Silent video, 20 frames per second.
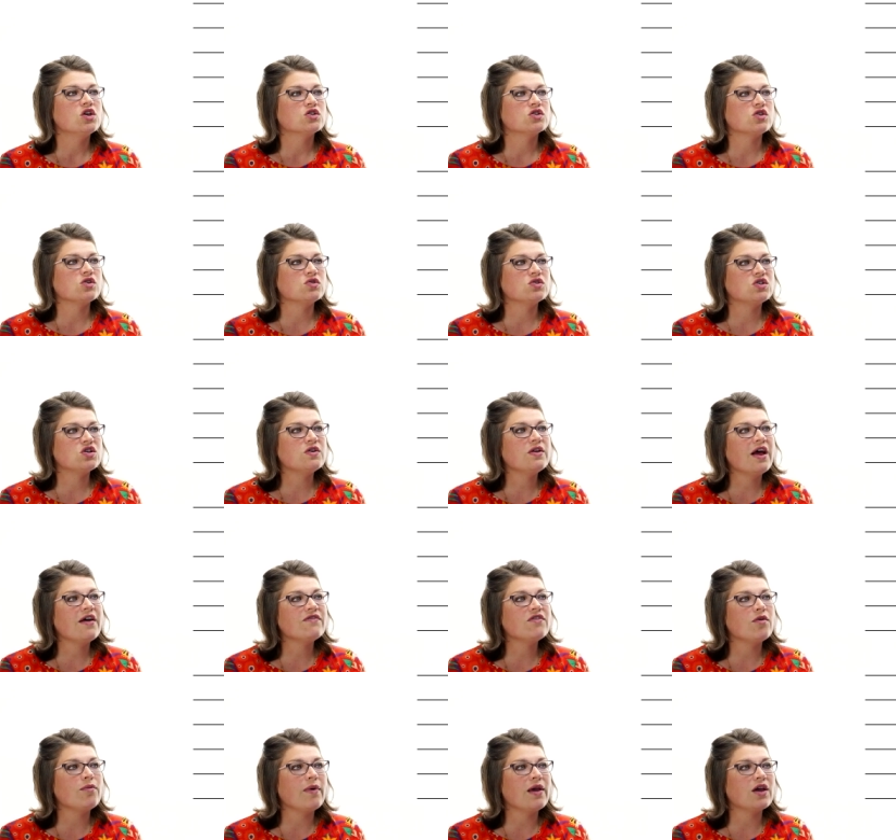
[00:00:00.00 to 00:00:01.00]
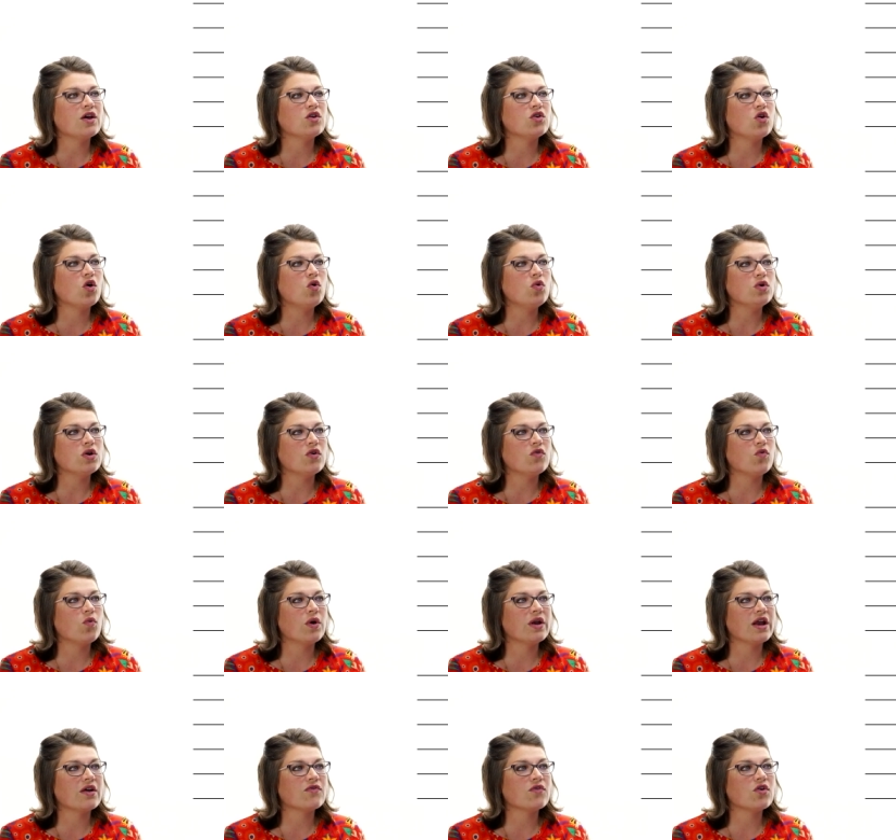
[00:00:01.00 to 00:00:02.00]
So you still have to make note of
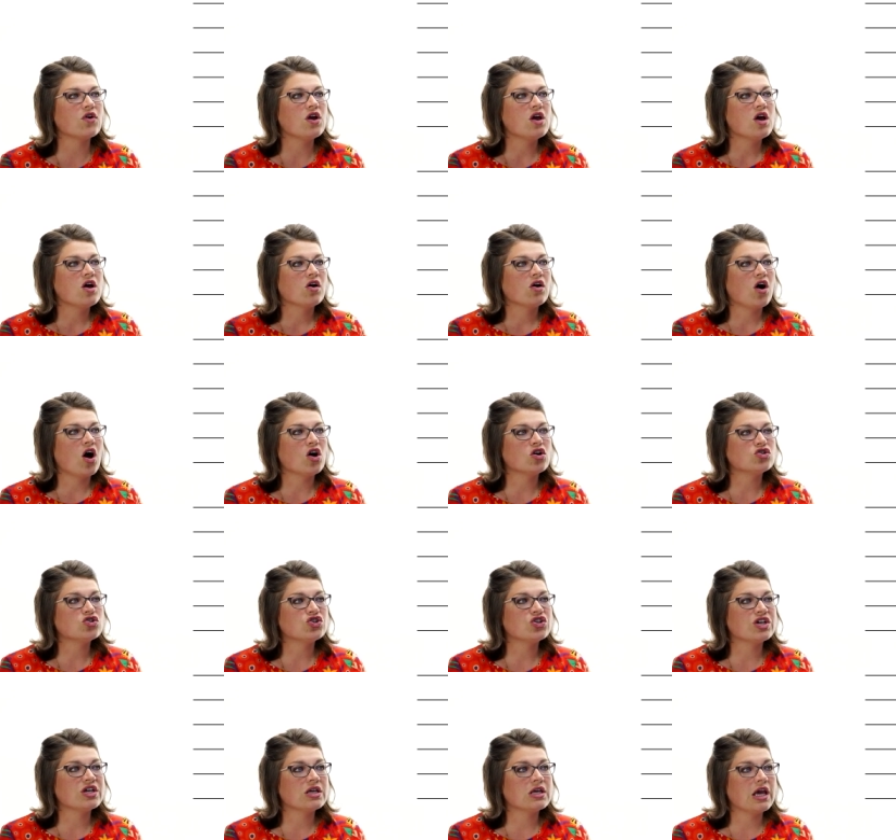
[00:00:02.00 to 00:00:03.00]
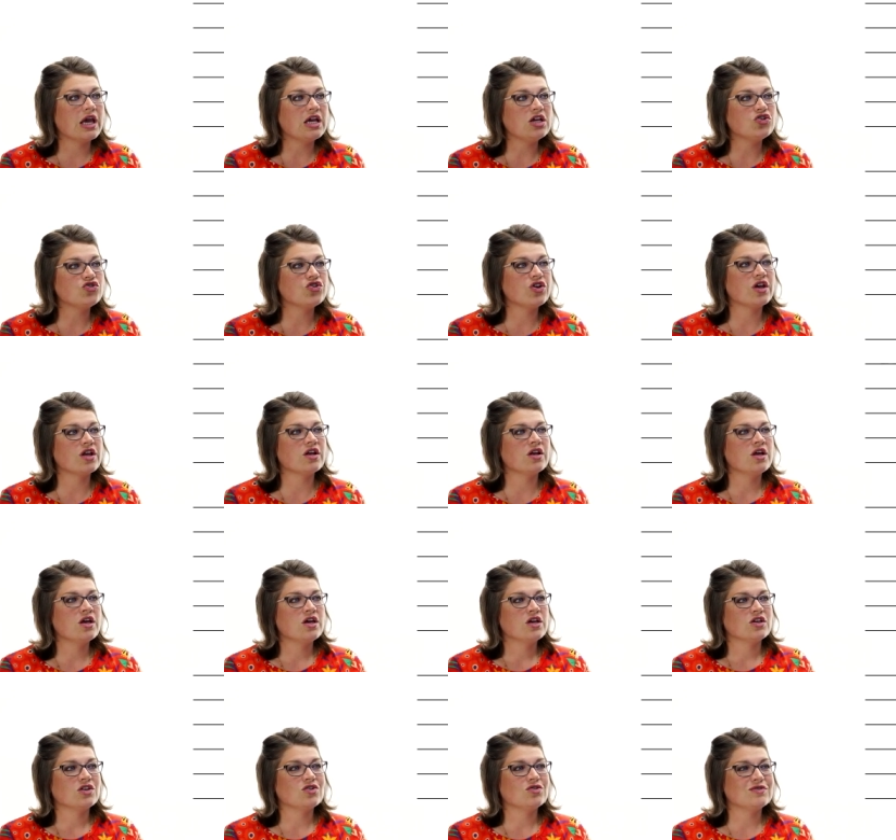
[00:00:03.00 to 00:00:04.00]
whatever conjugation
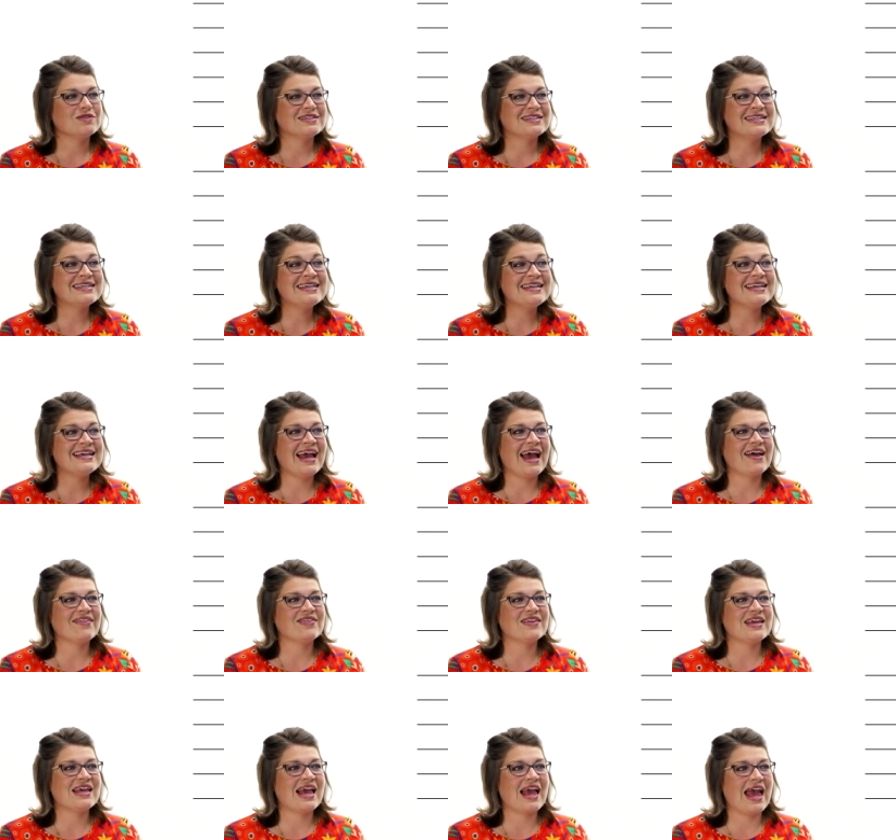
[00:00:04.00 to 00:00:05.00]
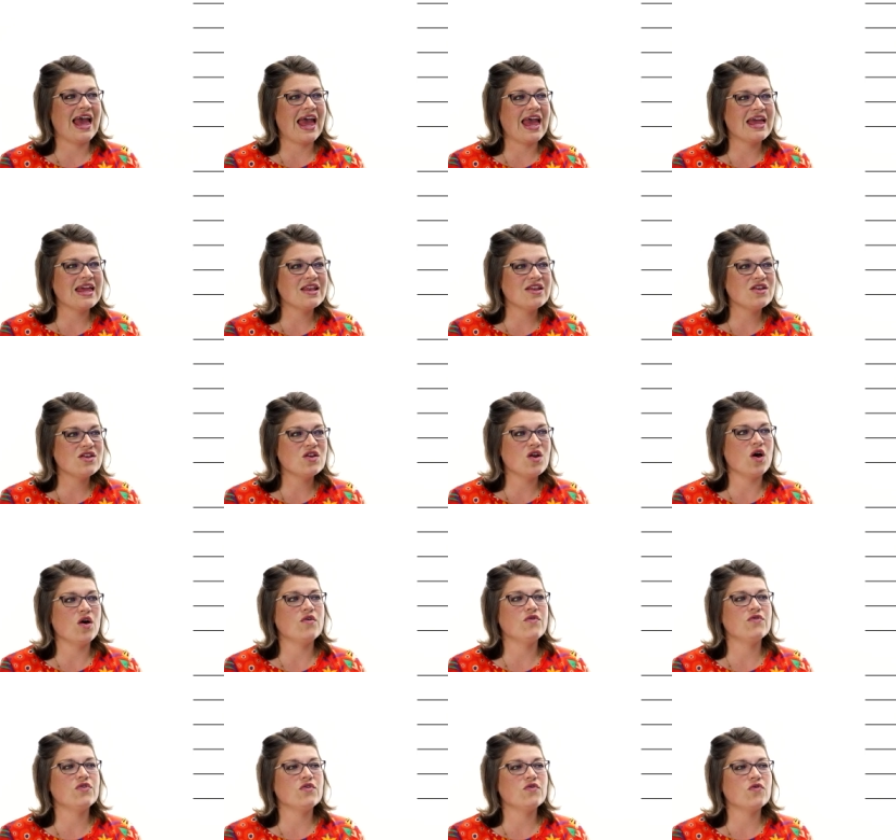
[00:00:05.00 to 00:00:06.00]
you see at the end
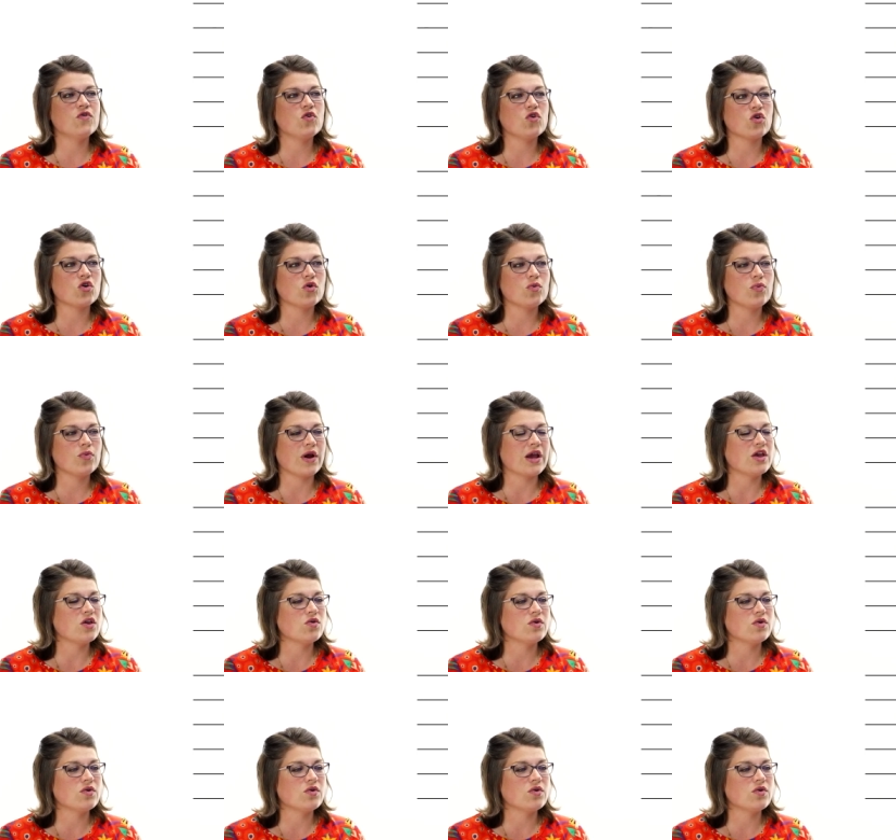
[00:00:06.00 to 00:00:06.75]
of the verb, right?